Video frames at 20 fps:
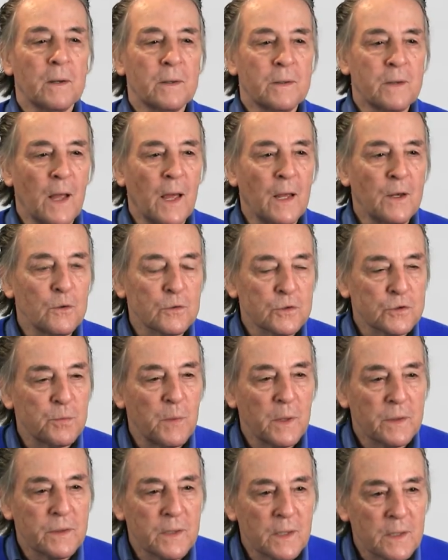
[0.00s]
Daniel
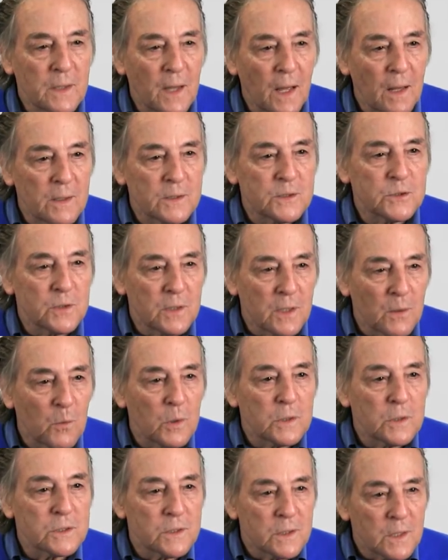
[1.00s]
Smith acknowledged that I
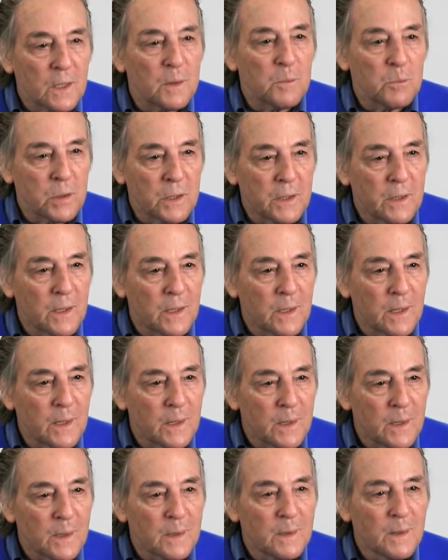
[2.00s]
wasn't a complete
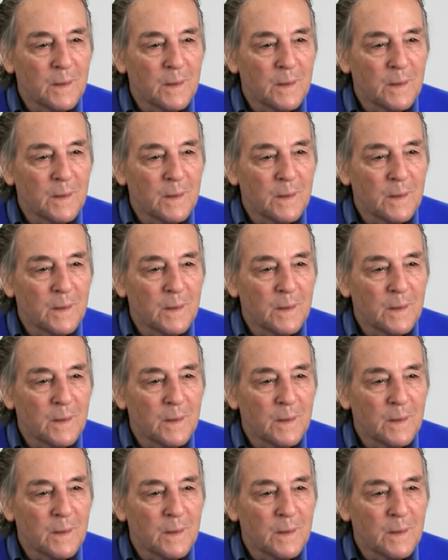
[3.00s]
idiot.